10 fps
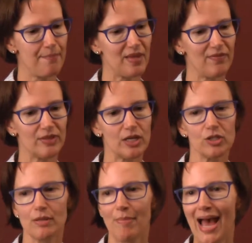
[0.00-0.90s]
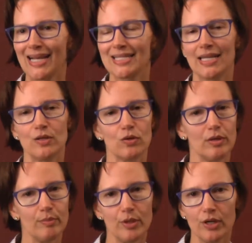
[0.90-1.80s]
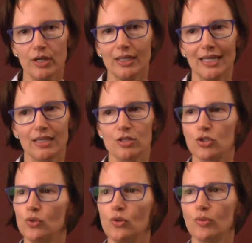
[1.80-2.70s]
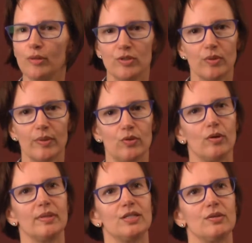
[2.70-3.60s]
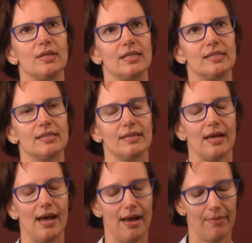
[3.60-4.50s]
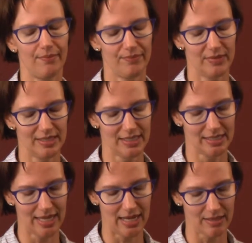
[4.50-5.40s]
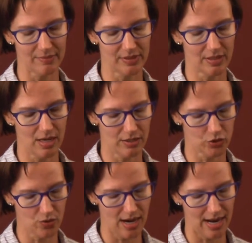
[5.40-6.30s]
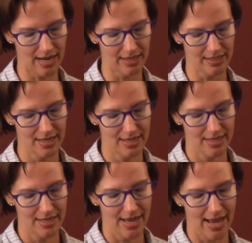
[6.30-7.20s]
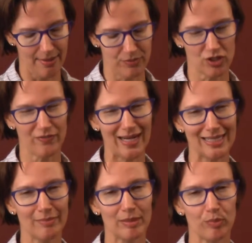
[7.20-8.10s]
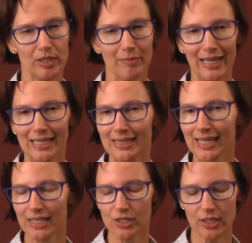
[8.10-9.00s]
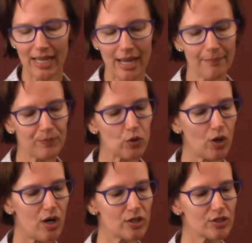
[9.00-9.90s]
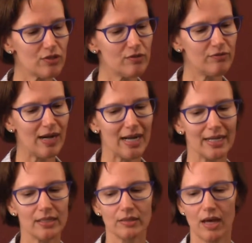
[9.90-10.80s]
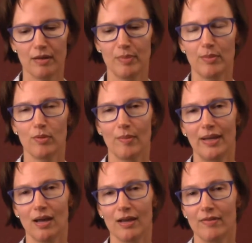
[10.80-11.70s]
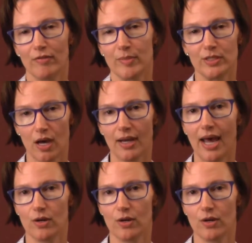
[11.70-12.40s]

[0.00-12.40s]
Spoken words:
If there's a magazine or a book in the schoolroom is where we normally do these exams, I'll try just finding something pretty big that they can look at. You'll also find a lot of people may not have ever been taught how